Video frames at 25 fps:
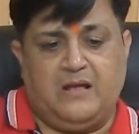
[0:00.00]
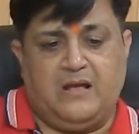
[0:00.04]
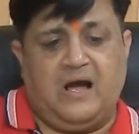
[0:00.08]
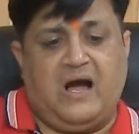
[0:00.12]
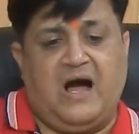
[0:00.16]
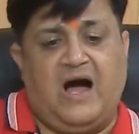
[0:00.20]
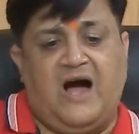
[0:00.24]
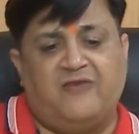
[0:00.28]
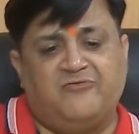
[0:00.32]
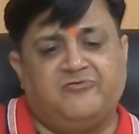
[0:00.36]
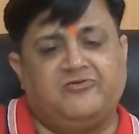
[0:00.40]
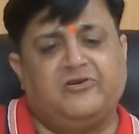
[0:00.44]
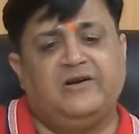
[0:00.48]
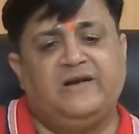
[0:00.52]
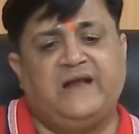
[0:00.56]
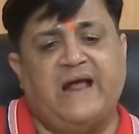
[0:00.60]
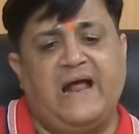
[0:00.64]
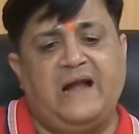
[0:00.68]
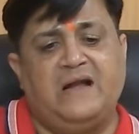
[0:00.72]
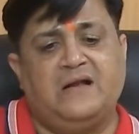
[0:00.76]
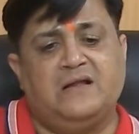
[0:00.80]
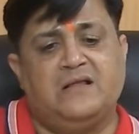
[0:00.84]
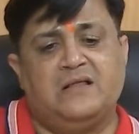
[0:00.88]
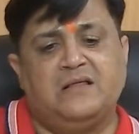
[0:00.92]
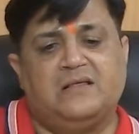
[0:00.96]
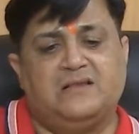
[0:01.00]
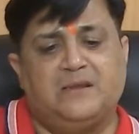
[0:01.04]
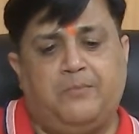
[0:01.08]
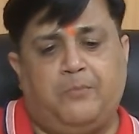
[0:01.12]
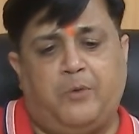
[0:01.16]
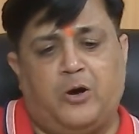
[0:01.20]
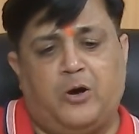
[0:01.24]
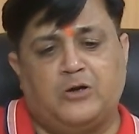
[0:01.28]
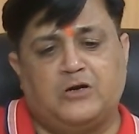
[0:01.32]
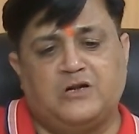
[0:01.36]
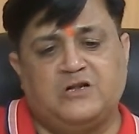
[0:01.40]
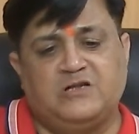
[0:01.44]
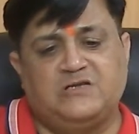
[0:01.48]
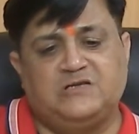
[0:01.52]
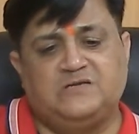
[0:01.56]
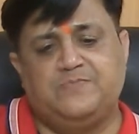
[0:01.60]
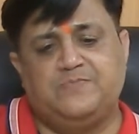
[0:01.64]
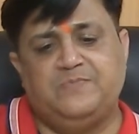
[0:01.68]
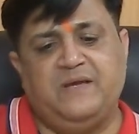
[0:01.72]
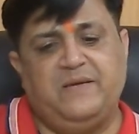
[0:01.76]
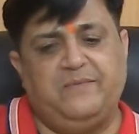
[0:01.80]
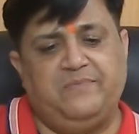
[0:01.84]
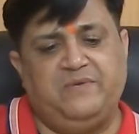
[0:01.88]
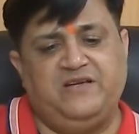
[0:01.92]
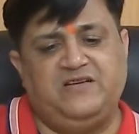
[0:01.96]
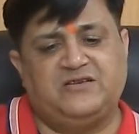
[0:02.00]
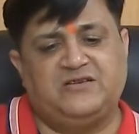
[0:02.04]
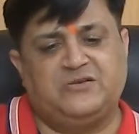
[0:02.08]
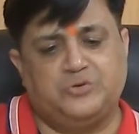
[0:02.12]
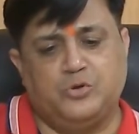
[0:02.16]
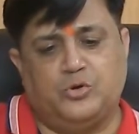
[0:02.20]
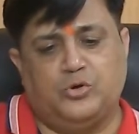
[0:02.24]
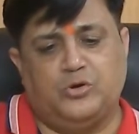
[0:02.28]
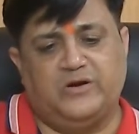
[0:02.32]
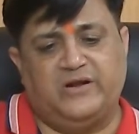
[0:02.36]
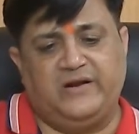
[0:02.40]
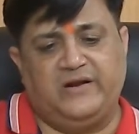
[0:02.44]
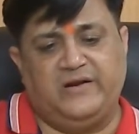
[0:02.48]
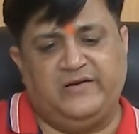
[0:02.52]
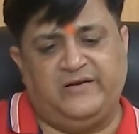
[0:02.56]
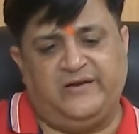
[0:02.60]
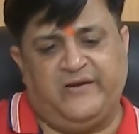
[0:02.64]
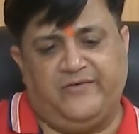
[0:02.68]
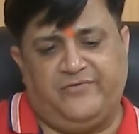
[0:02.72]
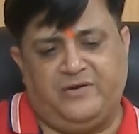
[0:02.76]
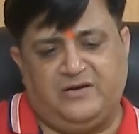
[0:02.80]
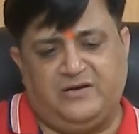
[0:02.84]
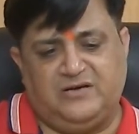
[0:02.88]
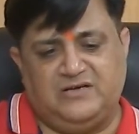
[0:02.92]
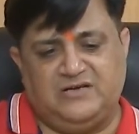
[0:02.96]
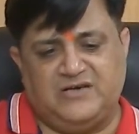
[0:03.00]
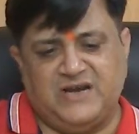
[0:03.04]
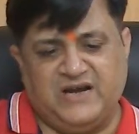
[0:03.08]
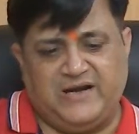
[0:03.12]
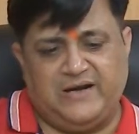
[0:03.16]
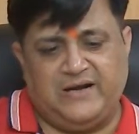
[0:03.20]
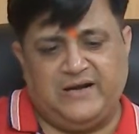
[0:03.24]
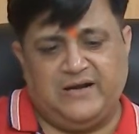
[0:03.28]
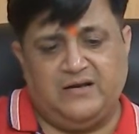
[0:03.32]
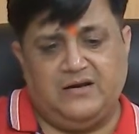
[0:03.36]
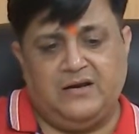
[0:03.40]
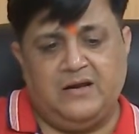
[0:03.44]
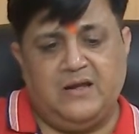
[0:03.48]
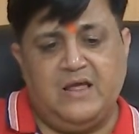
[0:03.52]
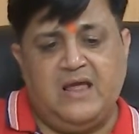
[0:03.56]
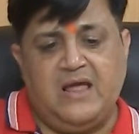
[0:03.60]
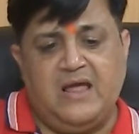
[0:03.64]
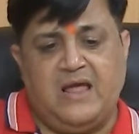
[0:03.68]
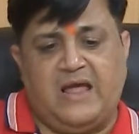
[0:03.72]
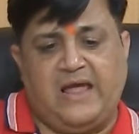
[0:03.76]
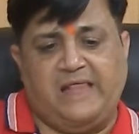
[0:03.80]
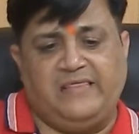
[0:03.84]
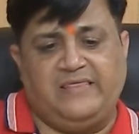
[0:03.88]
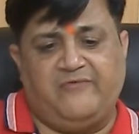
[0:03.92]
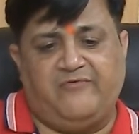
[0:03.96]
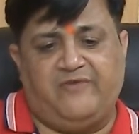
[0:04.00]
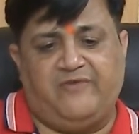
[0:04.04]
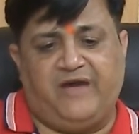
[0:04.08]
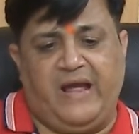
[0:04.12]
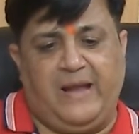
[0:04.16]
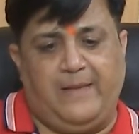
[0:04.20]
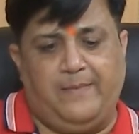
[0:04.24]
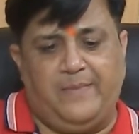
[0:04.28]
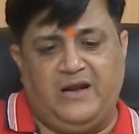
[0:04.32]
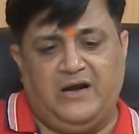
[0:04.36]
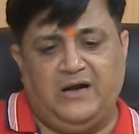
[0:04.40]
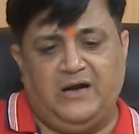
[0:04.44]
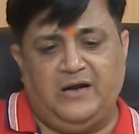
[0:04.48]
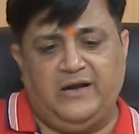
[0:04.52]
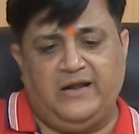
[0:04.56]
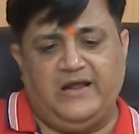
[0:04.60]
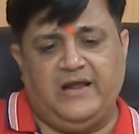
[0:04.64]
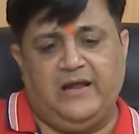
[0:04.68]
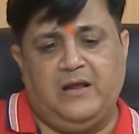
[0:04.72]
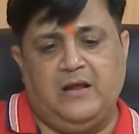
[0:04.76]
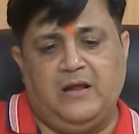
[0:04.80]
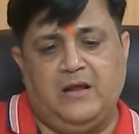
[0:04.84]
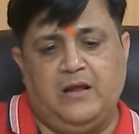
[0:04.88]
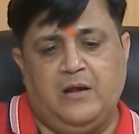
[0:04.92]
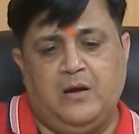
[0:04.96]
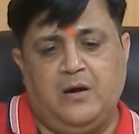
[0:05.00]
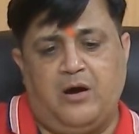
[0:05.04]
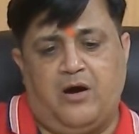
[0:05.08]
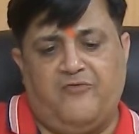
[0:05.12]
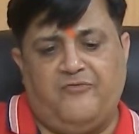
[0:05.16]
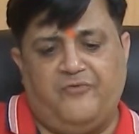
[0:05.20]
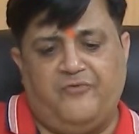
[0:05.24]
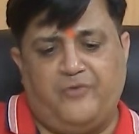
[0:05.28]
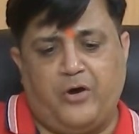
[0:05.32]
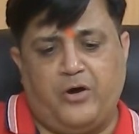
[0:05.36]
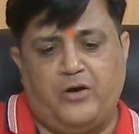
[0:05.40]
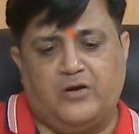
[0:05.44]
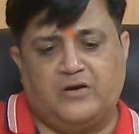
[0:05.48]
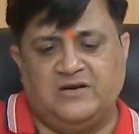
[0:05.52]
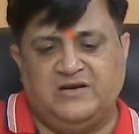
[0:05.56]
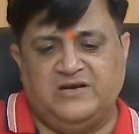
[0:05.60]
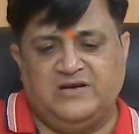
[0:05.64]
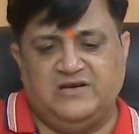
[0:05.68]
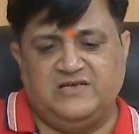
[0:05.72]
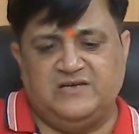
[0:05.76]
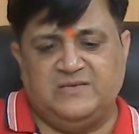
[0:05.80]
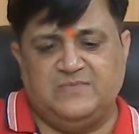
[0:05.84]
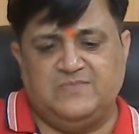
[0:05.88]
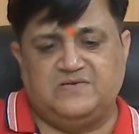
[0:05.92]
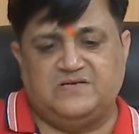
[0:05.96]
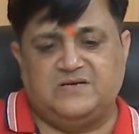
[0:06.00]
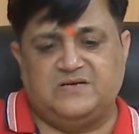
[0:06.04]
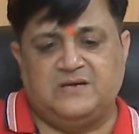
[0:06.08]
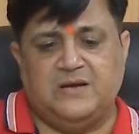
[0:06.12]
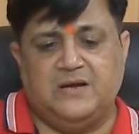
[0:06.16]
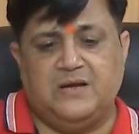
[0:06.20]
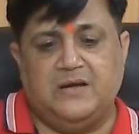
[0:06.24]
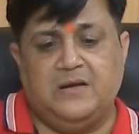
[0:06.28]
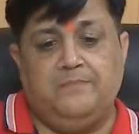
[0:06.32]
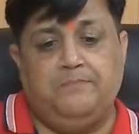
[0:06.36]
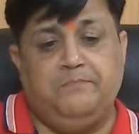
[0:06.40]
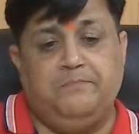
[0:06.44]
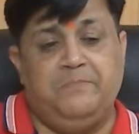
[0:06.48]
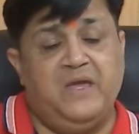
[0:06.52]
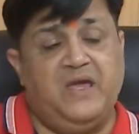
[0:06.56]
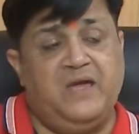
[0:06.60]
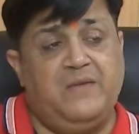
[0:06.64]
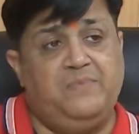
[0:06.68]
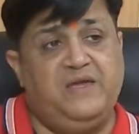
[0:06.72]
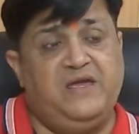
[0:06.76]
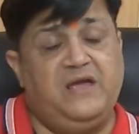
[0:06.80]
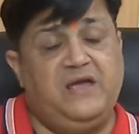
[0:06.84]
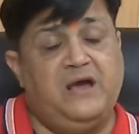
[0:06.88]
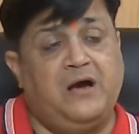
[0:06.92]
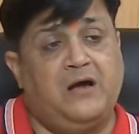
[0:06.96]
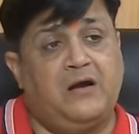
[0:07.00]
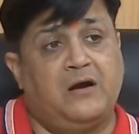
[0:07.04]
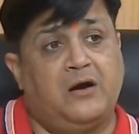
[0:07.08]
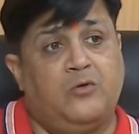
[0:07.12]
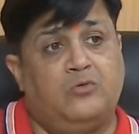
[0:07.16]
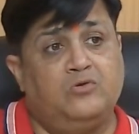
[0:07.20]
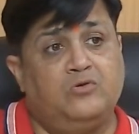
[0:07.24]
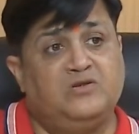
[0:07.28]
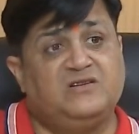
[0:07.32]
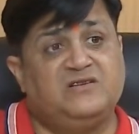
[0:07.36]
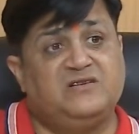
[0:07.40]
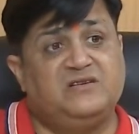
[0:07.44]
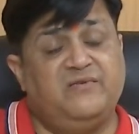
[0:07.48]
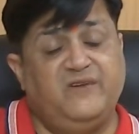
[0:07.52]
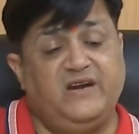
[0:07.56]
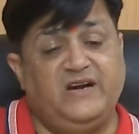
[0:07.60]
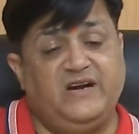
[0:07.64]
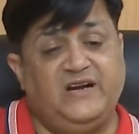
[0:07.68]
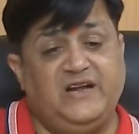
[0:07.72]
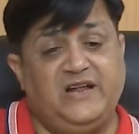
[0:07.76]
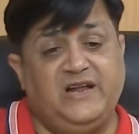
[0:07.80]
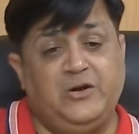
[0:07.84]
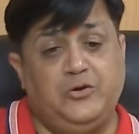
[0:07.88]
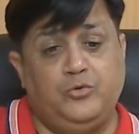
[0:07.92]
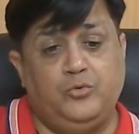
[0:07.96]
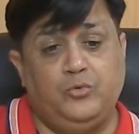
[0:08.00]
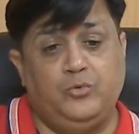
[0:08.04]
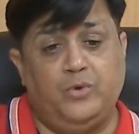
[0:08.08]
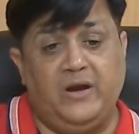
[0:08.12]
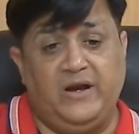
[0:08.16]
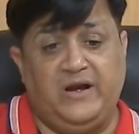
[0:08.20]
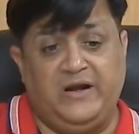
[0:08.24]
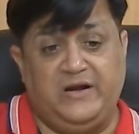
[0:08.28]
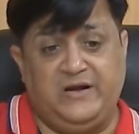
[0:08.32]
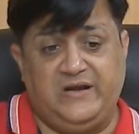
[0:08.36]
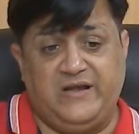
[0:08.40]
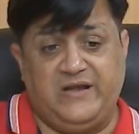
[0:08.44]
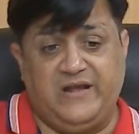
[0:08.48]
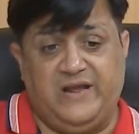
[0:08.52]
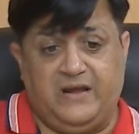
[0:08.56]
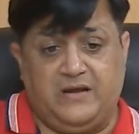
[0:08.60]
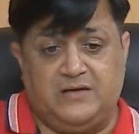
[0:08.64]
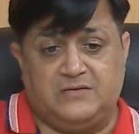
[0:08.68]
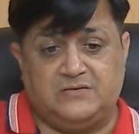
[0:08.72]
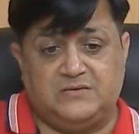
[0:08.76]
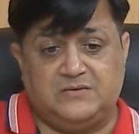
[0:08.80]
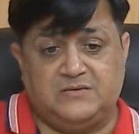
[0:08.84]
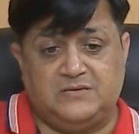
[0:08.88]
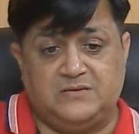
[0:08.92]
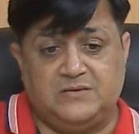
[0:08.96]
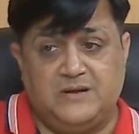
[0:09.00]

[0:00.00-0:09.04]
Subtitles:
After that, the bottles may be stored in refrigerator, and the viability of organisms may be around 70 to 80 years.